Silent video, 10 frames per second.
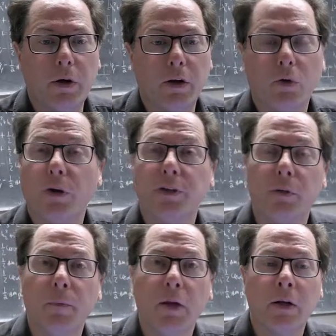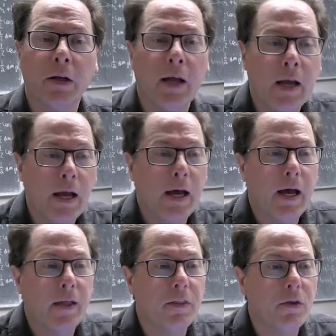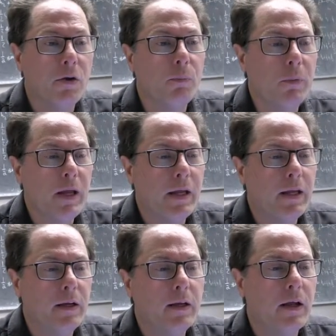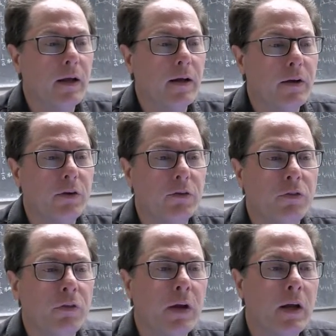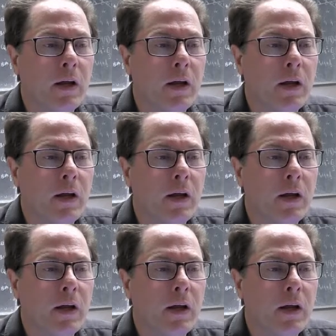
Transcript: I had a question about the domain of